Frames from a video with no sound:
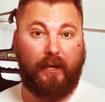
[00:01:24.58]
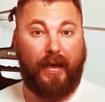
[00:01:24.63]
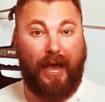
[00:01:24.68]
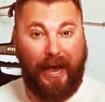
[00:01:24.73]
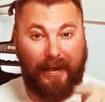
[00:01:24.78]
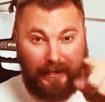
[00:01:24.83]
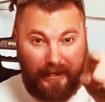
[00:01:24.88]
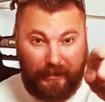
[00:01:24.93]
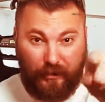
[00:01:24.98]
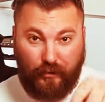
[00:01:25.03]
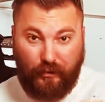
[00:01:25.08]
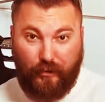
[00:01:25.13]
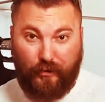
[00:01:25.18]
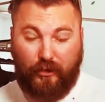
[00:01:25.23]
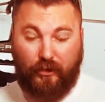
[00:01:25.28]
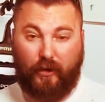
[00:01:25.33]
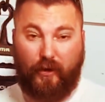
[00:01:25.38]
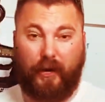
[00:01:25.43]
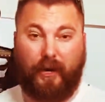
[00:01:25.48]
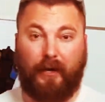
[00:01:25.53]
I need you to
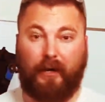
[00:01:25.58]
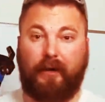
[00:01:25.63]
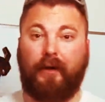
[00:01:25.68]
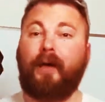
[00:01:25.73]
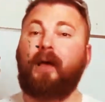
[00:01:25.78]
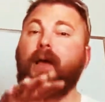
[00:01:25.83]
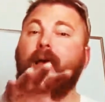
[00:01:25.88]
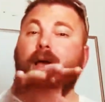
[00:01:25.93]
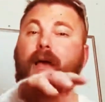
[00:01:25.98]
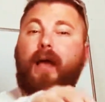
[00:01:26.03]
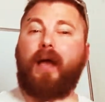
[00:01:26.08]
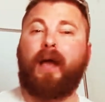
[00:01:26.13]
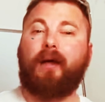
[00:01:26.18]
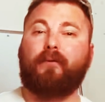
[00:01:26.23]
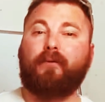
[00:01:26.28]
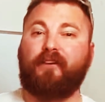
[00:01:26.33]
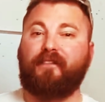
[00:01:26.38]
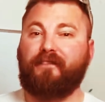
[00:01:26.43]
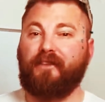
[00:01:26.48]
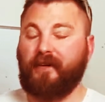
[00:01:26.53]
train. How
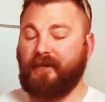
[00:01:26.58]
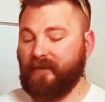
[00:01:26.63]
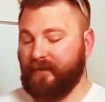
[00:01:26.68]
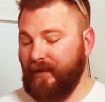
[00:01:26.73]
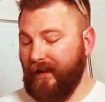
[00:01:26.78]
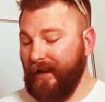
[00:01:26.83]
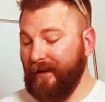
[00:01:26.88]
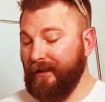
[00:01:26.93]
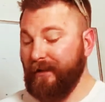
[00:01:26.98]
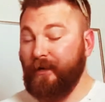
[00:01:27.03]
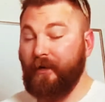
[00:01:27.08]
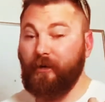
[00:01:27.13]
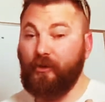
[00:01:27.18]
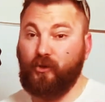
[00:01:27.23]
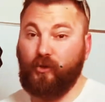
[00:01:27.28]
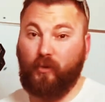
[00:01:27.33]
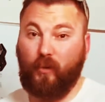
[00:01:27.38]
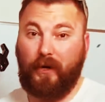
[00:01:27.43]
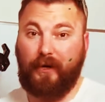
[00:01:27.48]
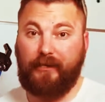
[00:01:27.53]
do I fix that?
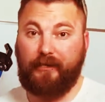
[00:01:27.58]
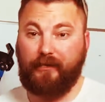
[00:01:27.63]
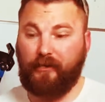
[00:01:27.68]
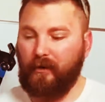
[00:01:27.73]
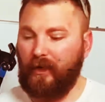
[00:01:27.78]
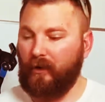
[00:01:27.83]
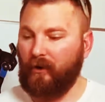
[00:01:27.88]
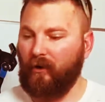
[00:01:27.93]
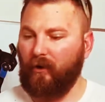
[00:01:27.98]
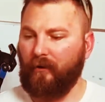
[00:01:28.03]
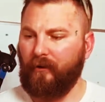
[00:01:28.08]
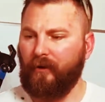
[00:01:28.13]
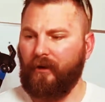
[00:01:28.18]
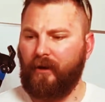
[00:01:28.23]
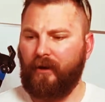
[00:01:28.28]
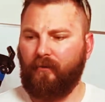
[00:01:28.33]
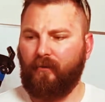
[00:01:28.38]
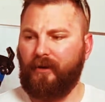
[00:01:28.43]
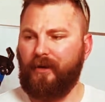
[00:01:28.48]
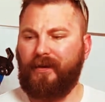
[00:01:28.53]
22 LR.
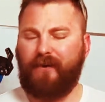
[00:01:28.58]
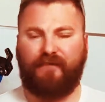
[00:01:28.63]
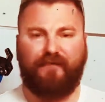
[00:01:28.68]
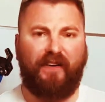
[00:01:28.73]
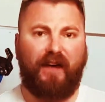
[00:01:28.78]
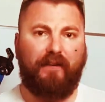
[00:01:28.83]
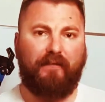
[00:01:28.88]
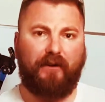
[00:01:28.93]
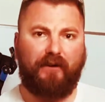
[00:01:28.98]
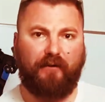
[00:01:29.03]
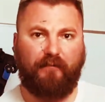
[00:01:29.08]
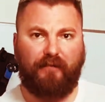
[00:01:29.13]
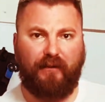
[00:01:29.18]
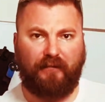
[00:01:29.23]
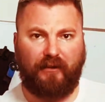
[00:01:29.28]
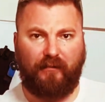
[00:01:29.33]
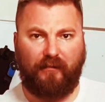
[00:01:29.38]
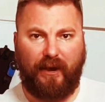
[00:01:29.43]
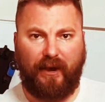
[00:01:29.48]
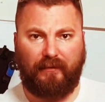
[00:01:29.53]
Well, you get
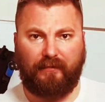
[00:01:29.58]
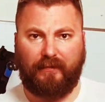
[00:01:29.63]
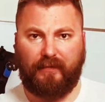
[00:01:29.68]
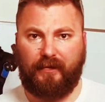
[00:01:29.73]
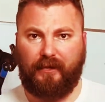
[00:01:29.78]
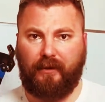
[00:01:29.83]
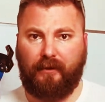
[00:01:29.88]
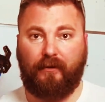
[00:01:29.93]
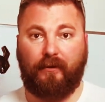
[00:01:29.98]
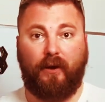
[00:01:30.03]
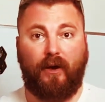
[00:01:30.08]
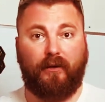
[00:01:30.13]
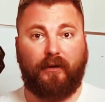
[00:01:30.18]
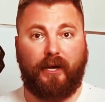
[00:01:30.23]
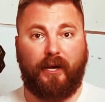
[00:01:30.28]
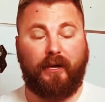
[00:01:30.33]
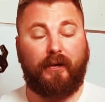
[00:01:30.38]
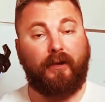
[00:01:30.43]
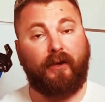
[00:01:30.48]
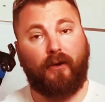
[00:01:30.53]
550 rounds in here.
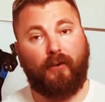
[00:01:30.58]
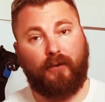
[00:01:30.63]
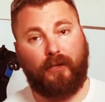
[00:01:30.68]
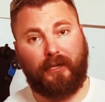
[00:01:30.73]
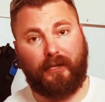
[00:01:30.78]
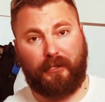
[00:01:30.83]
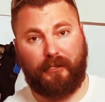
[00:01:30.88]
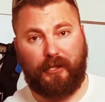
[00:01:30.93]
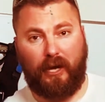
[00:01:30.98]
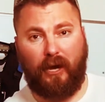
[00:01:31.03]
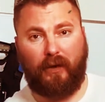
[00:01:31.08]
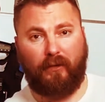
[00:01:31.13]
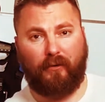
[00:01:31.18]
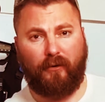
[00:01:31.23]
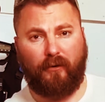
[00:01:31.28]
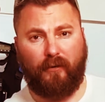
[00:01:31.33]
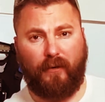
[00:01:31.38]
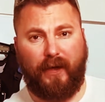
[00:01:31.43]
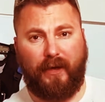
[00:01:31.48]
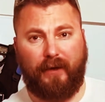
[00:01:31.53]
Okay, well at a
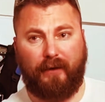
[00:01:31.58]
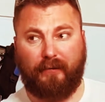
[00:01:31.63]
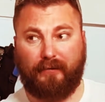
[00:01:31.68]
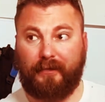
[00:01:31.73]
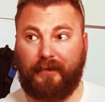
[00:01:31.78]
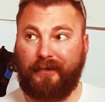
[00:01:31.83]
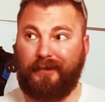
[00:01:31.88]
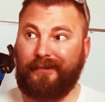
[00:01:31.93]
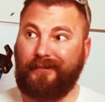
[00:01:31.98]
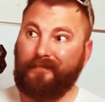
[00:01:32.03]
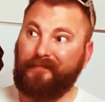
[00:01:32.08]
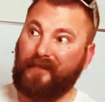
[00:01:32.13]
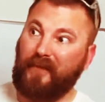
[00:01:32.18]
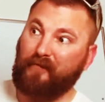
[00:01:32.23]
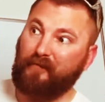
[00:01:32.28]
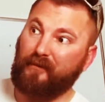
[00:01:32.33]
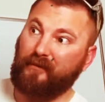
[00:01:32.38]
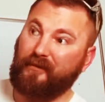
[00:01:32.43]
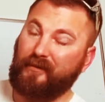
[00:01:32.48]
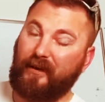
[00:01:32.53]
dollar a round,
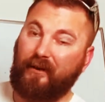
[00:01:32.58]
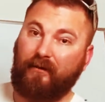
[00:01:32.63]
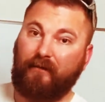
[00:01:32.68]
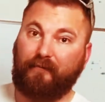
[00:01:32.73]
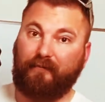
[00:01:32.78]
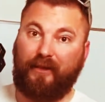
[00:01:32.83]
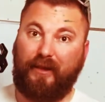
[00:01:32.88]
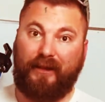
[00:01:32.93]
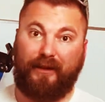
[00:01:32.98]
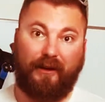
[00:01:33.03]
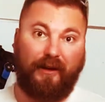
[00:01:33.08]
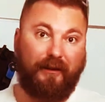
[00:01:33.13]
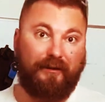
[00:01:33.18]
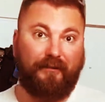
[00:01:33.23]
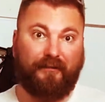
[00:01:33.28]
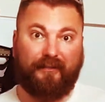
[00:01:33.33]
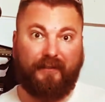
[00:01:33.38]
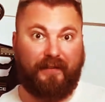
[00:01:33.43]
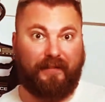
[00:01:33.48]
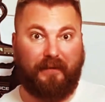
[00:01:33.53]
if they're selling them for like
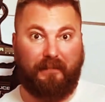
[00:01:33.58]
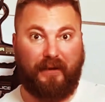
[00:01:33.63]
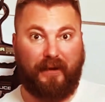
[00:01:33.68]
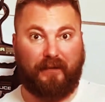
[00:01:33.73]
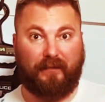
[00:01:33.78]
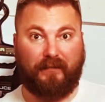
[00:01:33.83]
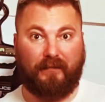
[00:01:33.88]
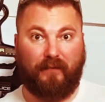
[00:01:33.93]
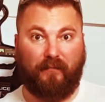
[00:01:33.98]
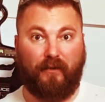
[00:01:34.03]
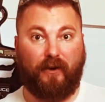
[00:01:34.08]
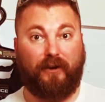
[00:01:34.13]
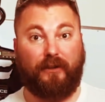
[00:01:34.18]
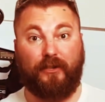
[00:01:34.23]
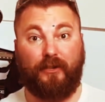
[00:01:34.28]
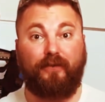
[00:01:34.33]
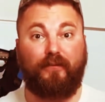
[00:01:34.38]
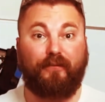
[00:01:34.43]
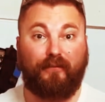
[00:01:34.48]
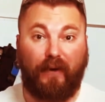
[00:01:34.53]
170 bucks somewhere
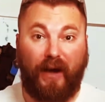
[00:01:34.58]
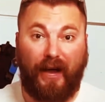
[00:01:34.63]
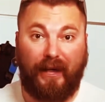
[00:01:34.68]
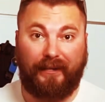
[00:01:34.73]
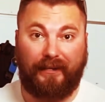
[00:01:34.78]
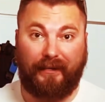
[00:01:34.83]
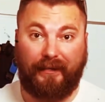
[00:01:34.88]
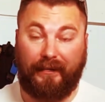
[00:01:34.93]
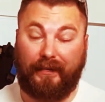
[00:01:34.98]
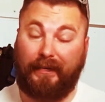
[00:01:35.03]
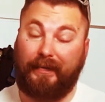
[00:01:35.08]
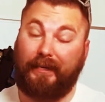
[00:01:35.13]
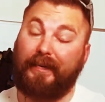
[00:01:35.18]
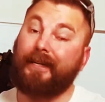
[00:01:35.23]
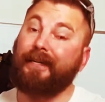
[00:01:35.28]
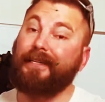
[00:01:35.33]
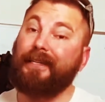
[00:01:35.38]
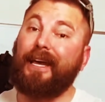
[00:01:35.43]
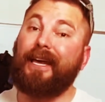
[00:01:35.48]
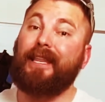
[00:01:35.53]
and you find it,
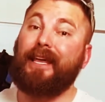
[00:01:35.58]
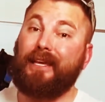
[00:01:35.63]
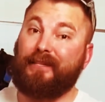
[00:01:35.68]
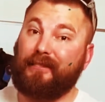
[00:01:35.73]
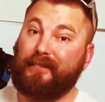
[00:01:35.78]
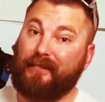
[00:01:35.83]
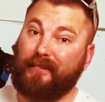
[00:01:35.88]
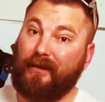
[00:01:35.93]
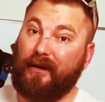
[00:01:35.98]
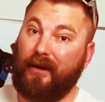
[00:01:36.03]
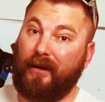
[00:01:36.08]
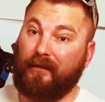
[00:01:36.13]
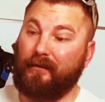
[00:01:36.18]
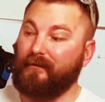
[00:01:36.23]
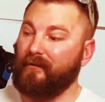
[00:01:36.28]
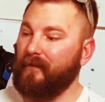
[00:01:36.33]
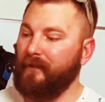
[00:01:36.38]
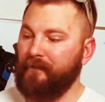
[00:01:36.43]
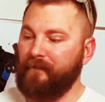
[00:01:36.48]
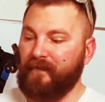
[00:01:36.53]
yeah, that
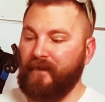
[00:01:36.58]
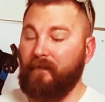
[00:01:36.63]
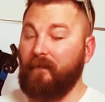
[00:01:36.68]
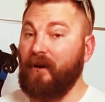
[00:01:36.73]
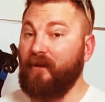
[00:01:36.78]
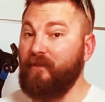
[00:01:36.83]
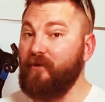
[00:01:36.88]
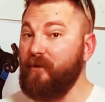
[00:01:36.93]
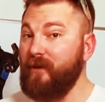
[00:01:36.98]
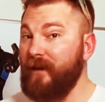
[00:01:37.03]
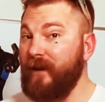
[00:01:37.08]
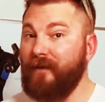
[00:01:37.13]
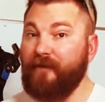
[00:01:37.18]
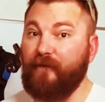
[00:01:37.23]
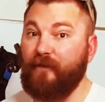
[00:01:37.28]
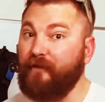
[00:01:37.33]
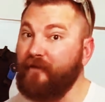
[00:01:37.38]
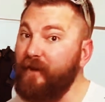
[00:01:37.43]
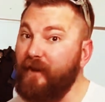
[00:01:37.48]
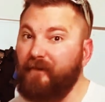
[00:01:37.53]
sucks. But if you can get it
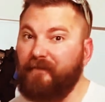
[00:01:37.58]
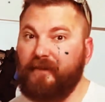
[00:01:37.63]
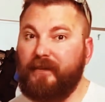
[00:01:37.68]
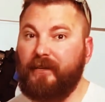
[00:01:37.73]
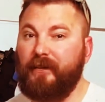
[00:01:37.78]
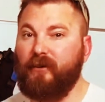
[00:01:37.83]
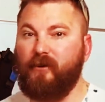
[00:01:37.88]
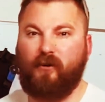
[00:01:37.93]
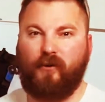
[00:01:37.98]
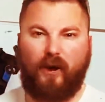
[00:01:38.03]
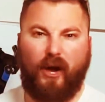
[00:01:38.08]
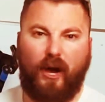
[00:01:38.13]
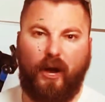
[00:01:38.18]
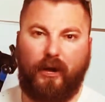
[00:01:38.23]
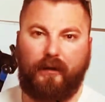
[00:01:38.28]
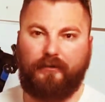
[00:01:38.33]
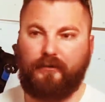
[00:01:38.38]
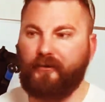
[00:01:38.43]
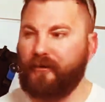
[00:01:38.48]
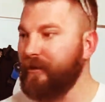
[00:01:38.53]
for 50 or
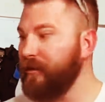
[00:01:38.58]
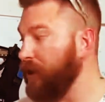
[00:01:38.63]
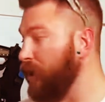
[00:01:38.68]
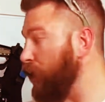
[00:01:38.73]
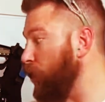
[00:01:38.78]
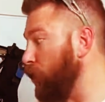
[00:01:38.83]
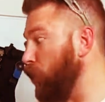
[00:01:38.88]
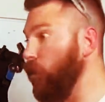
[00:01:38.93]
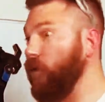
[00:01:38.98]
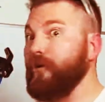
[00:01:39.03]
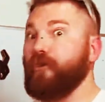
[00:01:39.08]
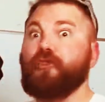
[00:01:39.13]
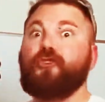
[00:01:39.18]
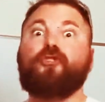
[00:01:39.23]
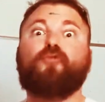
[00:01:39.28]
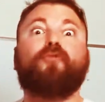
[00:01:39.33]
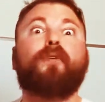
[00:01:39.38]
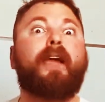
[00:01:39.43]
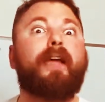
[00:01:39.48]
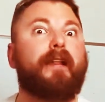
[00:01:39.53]
100 or
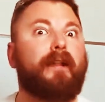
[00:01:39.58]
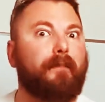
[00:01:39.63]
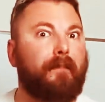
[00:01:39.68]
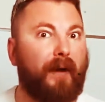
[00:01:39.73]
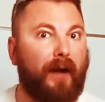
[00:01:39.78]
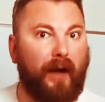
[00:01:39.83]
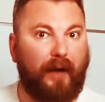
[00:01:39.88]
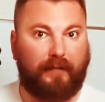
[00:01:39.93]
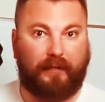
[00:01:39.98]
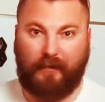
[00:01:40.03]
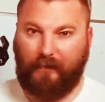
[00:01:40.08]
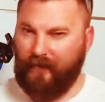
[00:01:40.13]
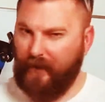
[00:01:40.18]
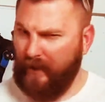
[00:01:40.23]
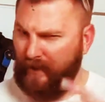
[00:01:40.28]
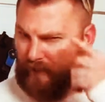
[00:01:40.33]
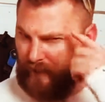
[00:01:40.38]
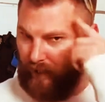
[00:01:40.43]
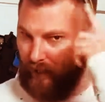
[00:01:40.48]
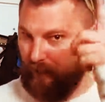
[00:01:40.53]
trade a box of
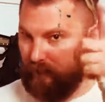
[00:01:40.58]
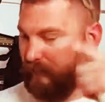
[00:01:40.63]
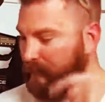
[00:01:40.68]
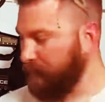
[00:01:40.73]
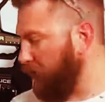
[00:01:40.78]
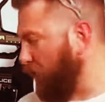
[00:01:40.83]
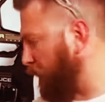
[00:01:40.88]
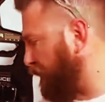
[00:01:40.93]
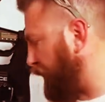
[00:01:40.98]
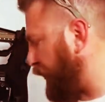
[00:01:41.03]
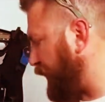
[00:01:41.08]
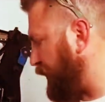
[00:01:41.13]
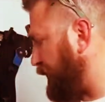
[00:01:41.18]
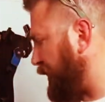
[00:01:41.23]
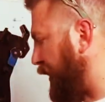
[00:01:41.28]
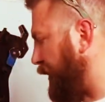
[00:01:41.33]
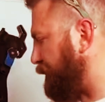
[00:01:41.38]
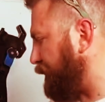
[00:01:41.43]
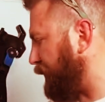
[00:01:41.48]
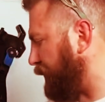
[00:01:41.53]
ammo, perfect
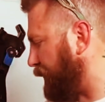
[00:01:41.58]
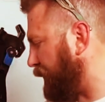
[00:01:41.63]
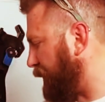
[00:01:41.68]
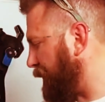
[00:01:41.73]
example.